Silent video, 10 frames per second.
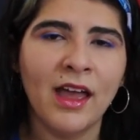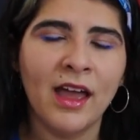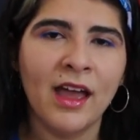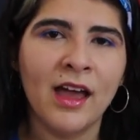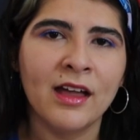
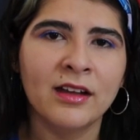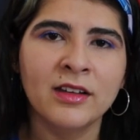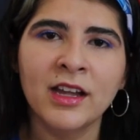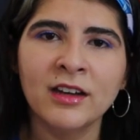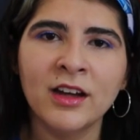and
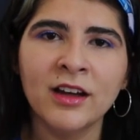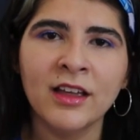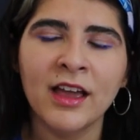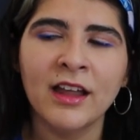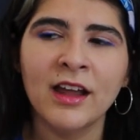TikTok,
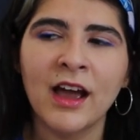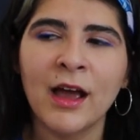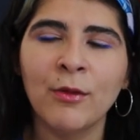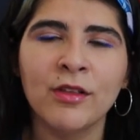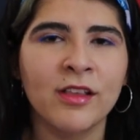and
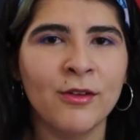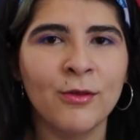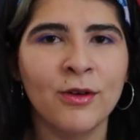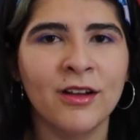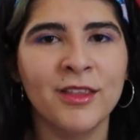I will see
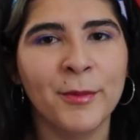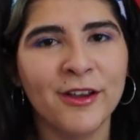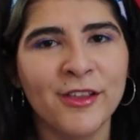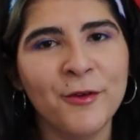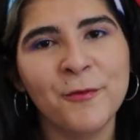you on the
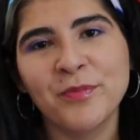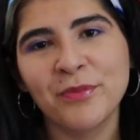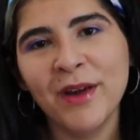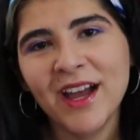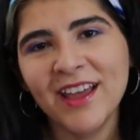part 2.
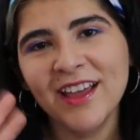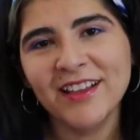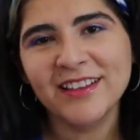Bye!